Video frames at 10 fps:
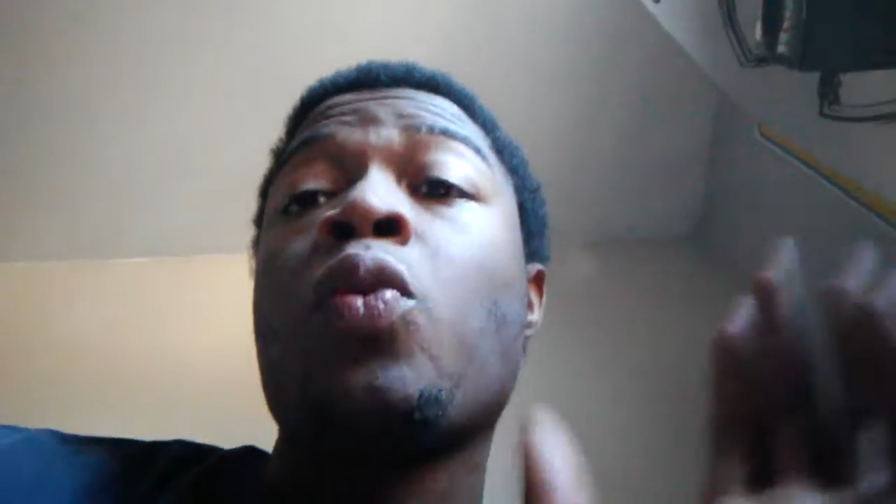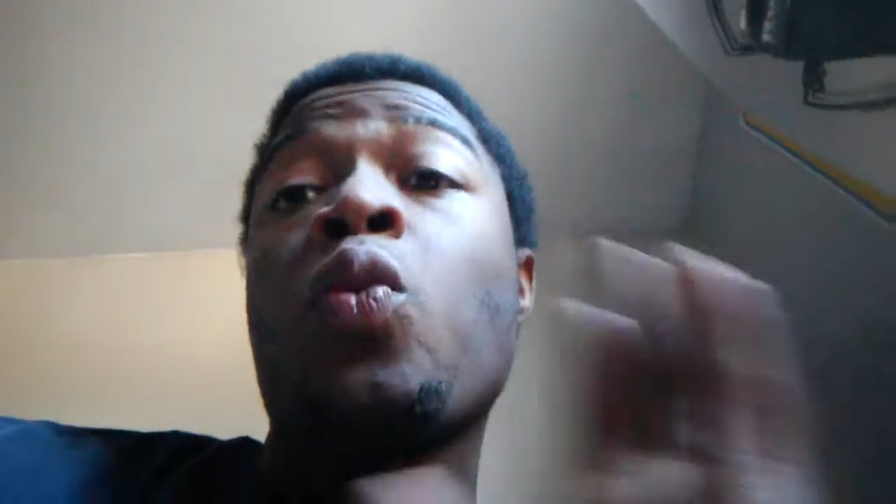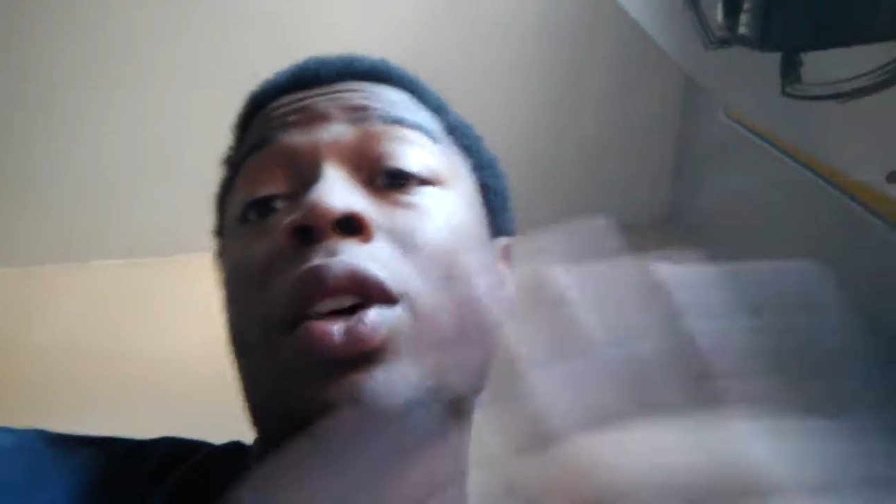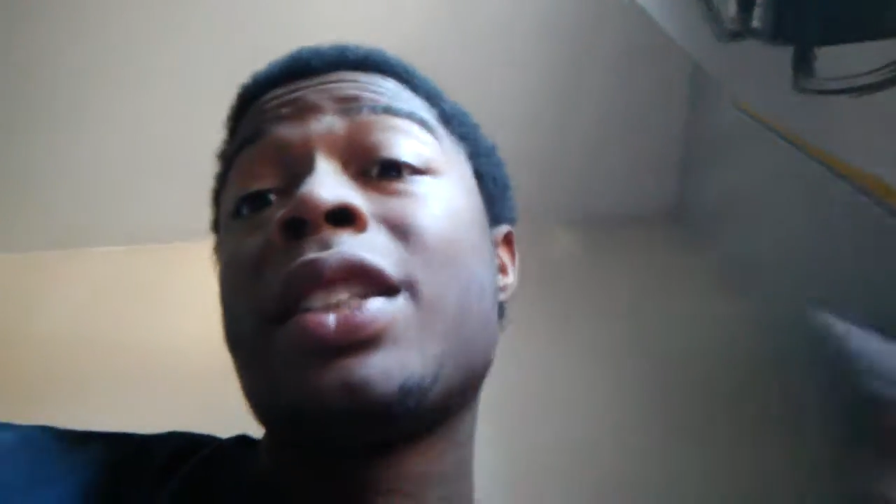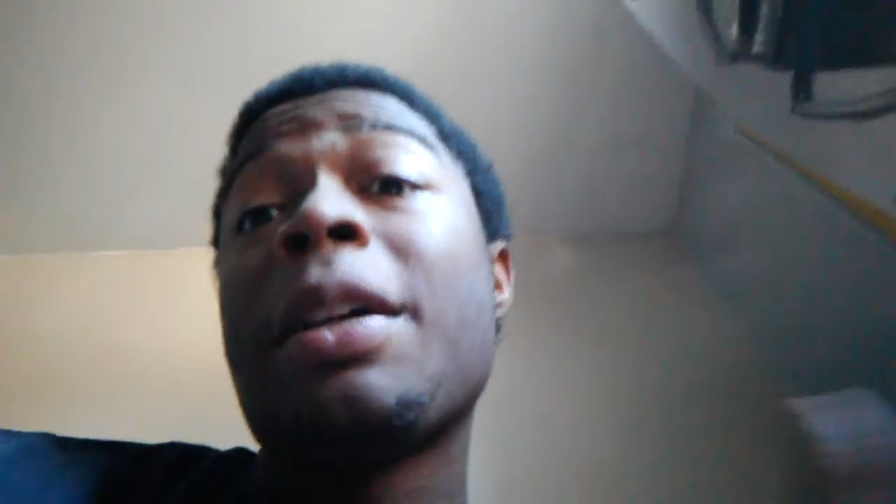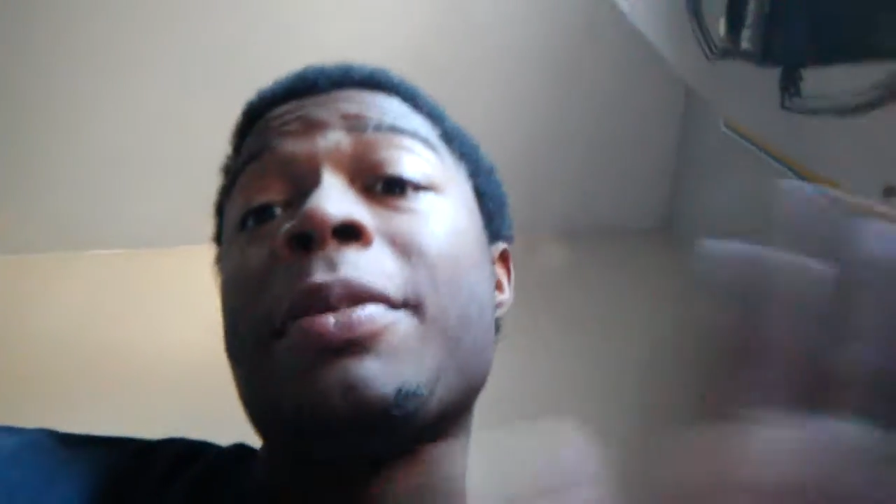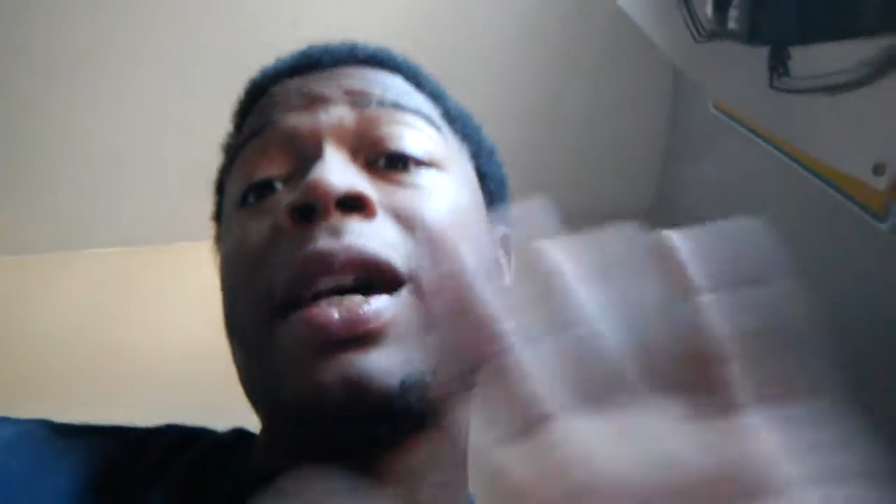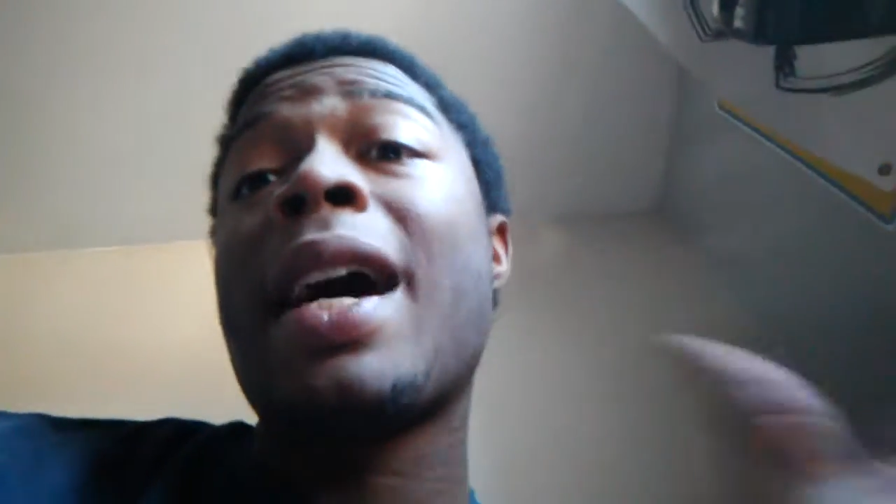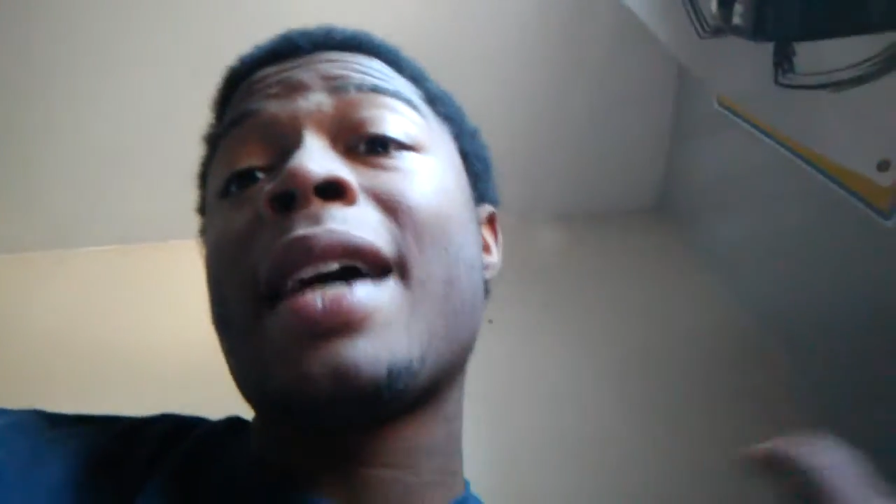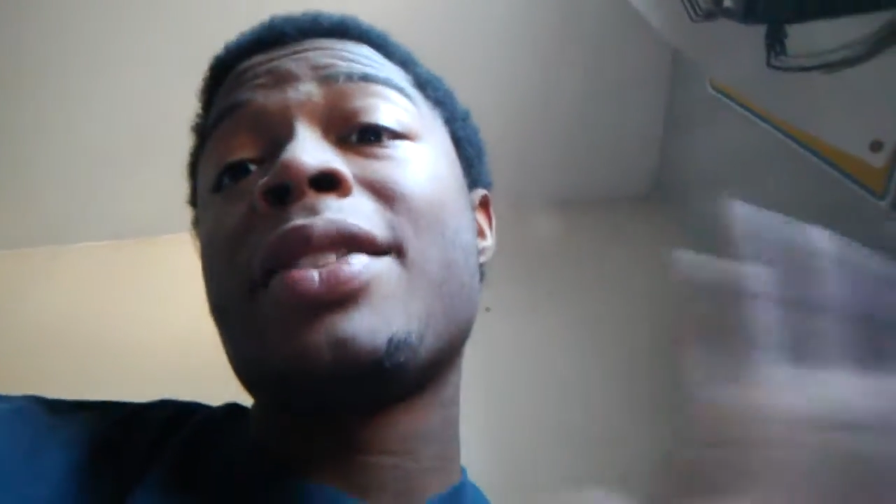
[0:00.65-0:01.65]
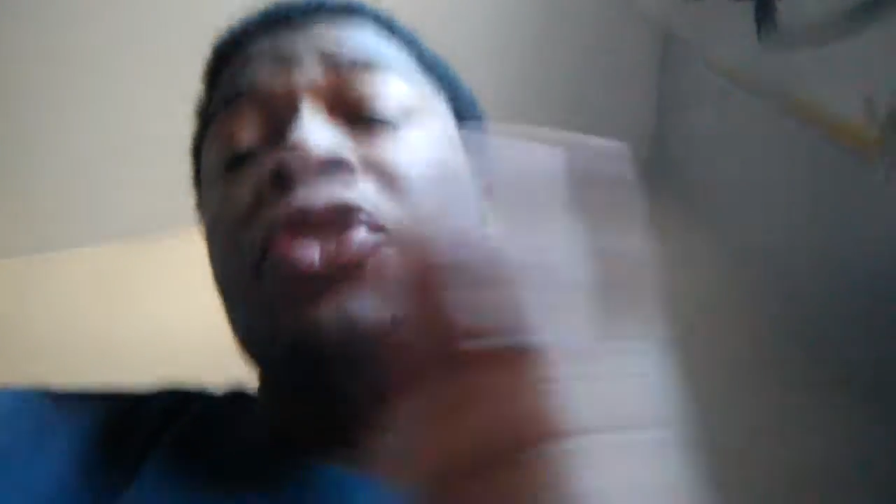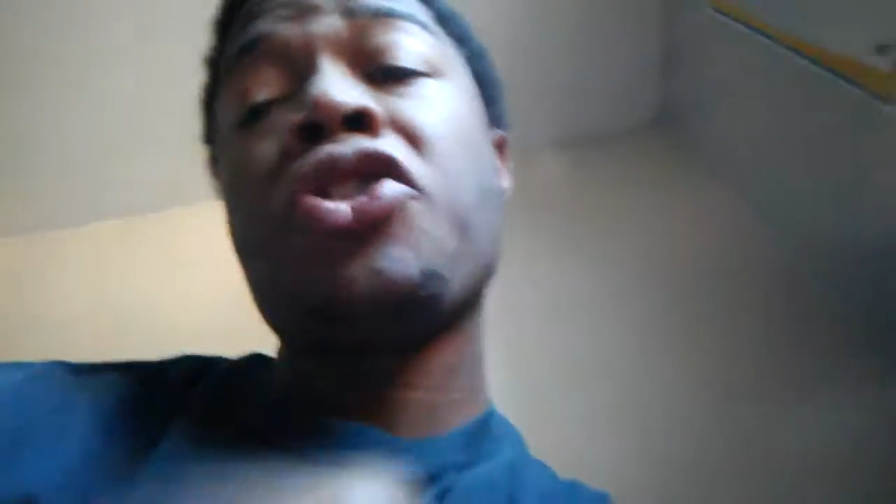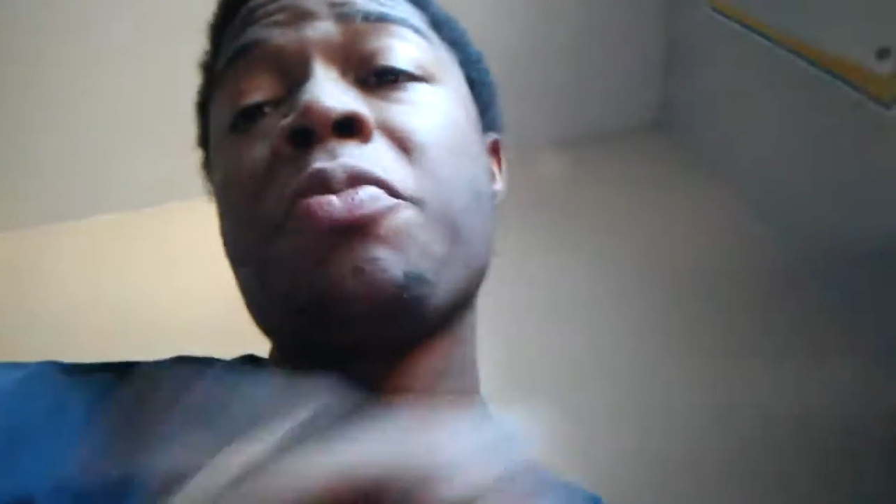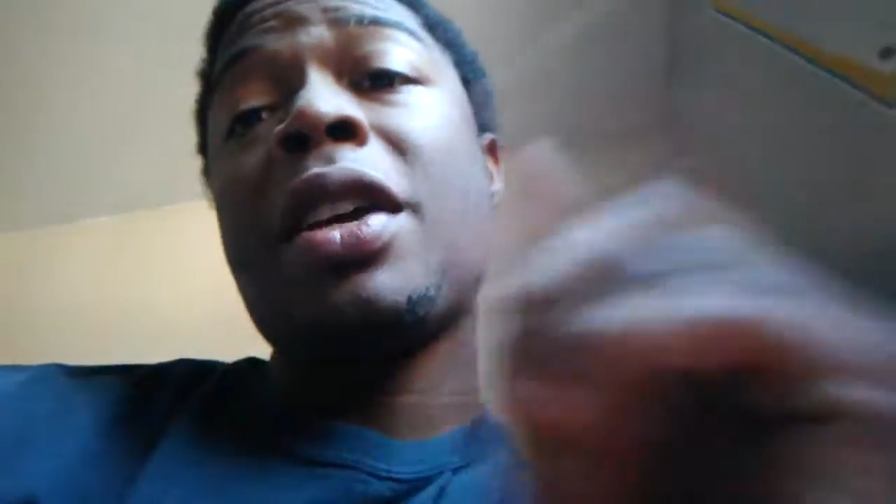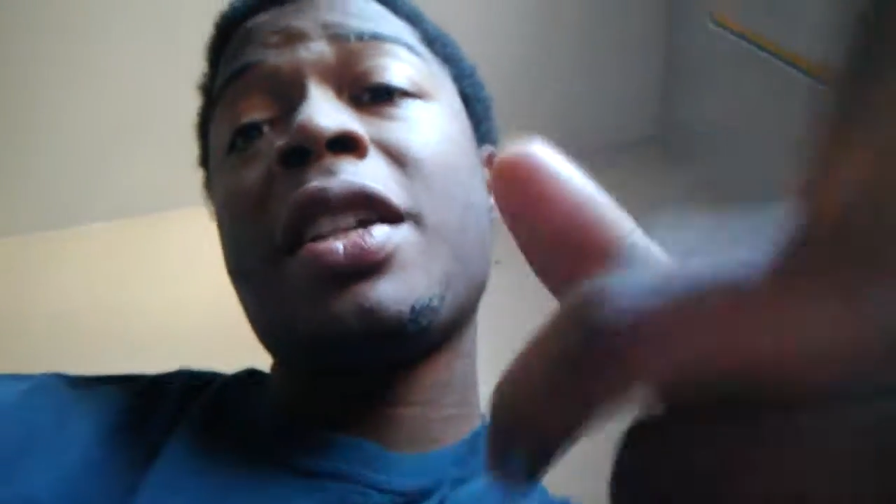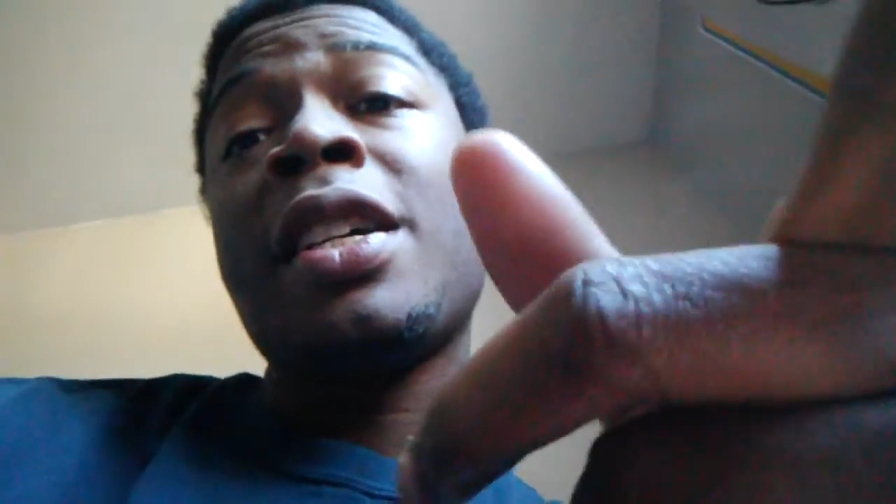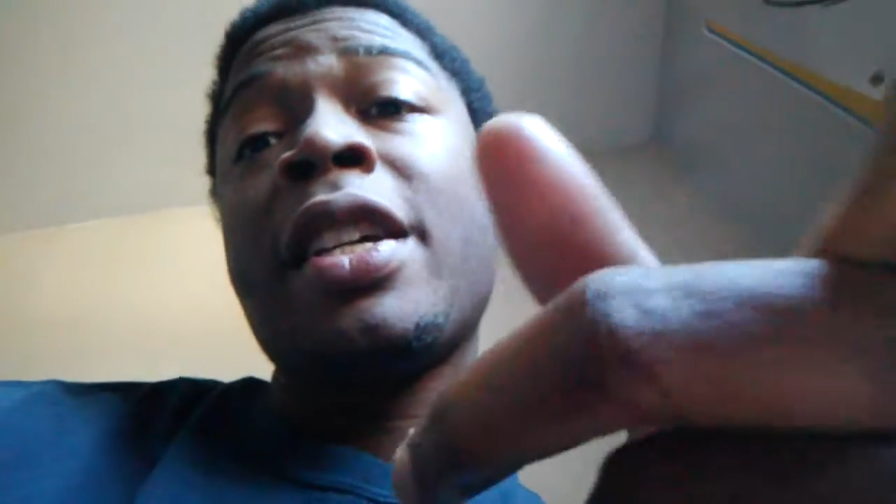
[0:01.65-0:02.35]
What's up, guys? Jermaine